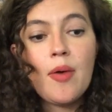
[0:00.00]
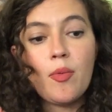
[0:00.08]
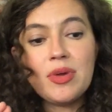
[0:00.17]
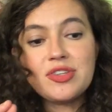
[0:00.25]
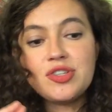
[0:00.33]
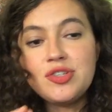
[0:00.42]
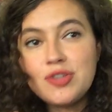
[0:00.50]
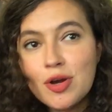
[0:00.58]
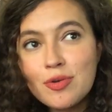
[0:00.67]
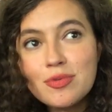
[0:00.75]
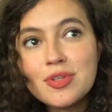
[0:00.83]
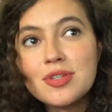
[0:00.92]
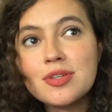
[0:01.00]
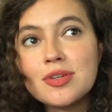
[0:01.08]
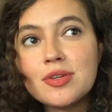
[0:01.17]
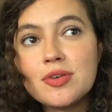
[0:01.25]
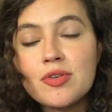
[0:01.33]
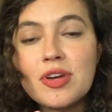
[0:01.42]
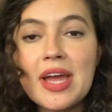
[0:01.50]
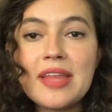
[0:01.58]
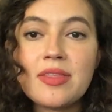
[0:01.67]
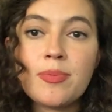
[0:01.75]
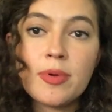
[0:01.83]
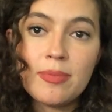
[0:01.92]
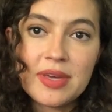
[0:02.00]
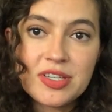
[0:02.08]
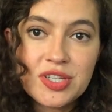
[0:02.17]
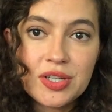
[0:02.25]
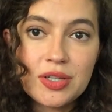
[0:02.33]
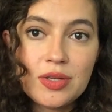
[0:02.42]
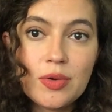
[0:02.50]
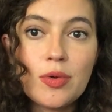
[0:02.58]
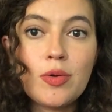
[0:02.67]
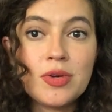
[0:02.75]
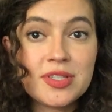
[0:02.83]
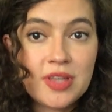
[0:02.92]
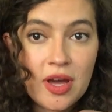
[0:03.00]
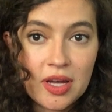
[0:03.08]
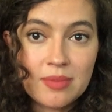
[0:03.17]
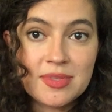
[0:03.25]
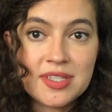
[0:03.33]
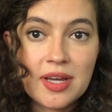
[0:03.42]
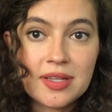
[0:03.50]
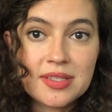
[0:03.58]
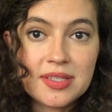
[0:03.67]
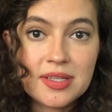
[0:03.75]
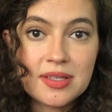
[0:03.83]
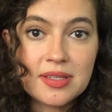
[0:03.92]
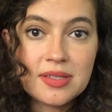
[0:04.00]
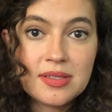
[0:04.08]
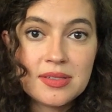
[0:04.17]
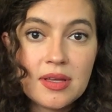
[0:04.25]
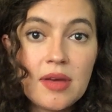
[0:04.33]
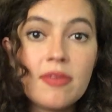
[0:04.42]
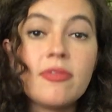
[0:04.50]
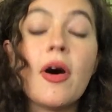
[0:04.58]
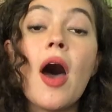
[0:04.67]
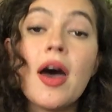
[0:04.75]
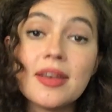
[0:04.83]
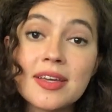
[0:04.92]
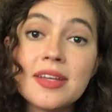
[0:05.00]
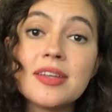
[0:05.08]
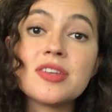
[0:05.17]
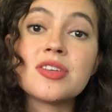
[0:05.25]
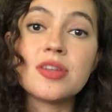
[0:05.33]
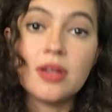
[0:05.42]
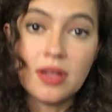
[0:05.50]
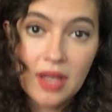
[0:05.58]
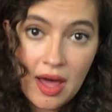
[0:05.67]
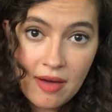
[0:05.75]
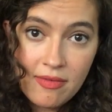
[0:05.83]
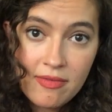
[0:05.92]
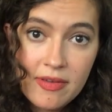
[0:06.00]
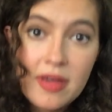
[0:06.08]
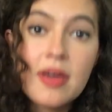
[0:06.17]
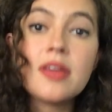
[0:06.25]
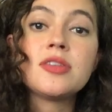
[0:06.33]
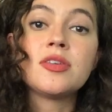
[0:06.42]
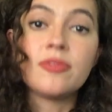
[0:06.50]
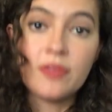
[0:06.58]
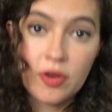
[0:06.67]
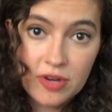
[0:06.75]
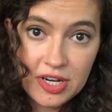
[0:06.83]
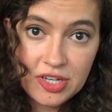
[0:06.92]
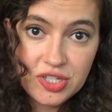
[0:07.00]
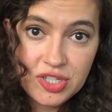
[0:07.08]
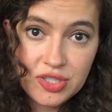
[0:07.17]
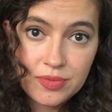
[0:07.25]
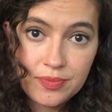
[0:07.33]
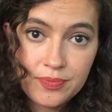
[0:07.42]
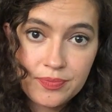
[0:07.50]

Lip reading: which don't create the permission or circumstances for unconditional love to flourish.